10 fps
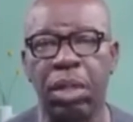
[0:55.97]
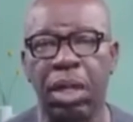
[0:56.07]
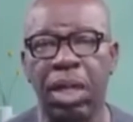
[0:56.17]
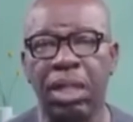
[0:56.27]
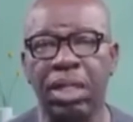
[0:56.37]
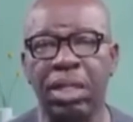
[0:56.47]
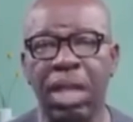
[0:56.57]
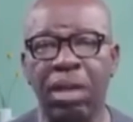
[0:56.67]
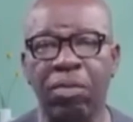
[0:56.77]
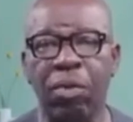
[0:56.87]
It is
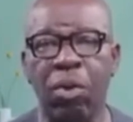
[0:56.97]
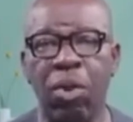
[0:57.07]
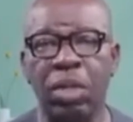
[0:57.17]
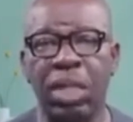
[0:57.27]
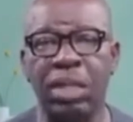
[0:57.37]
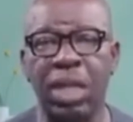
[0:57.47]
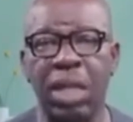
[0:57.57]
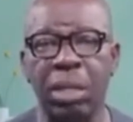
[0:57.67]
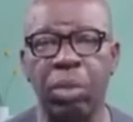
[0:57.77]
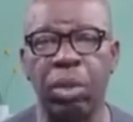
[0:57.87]
therefore
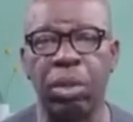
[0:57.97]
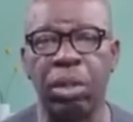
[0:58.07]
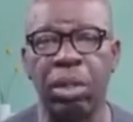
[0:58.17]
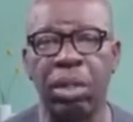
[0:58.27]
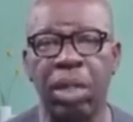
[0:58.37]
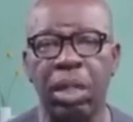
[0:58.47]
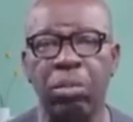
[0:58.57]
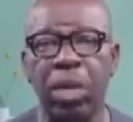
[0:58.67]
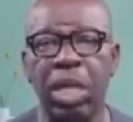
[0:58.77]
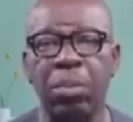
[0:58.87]
understandable that
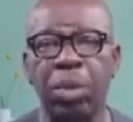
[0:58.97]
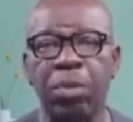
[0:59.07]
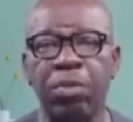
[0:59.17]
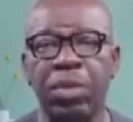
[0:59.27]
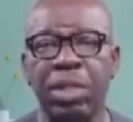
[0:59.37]
many people feel